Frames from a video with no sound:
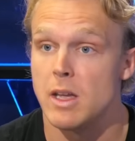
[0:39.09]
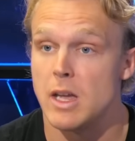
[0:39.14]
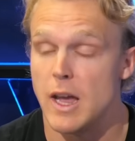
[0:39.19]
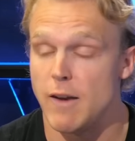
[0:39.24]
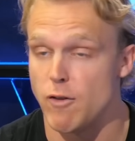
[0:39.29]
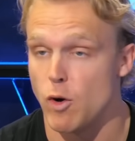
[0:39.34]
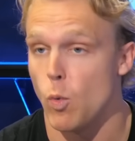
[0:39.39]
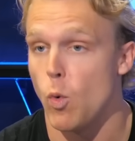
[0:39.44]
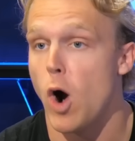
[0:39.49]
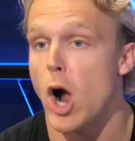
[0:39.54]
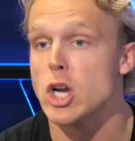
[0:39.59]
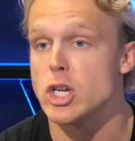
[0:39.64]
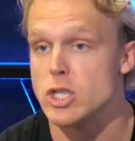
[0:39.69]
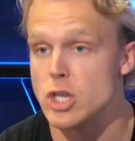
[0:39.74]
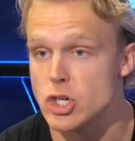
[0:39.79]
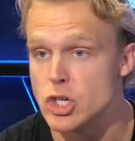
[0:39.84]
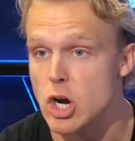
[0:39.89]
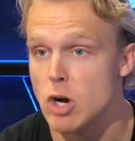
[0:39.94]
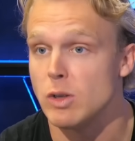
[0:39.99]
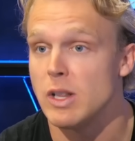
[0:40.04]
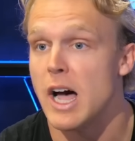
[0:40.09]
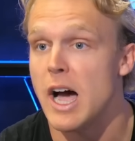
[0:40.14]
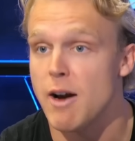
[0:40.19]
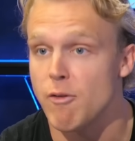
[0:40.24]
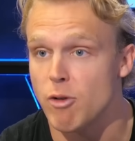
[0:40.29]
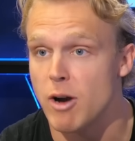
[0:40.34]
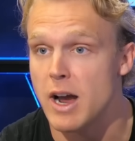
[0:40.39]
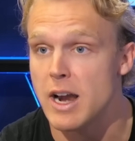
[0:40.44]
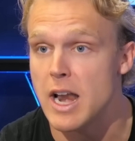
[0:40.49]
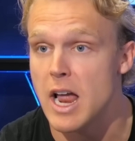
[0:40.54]
If you're watching the show live
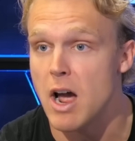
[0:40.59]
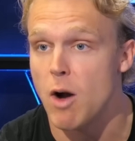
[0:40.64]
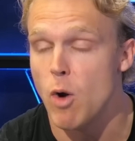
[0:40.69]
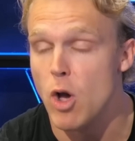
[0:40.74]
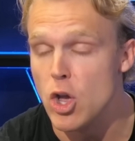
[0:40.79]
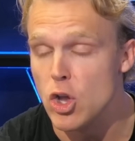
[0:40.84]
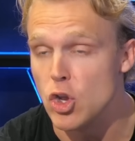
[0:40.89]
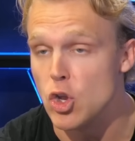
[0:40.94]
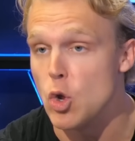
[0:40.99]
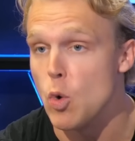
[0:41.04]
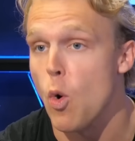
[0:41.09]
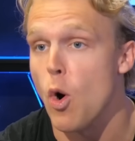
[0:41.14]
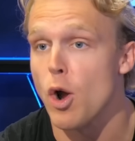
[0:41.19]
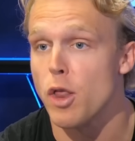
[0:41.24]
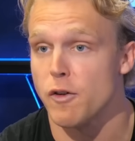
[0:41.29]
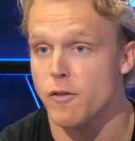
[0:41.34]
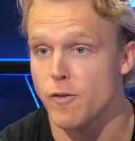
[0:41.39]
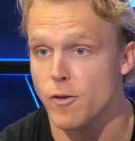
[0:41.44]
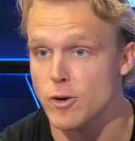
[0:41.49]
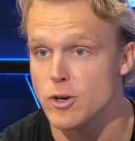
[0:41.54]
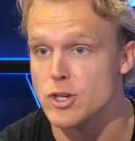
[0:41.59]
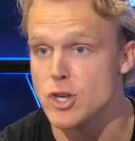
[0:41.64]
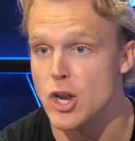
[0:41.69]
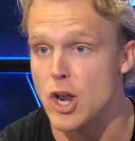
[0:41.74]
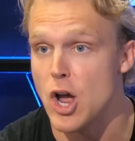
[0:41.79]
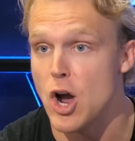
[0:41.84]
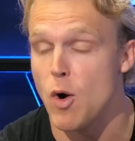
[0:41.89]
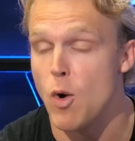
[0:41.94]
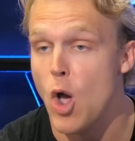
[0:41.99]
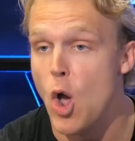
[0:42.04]
right now, you are the first to
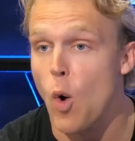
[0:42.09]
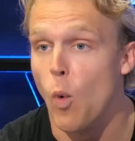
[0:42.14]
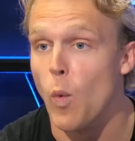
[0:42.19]
know.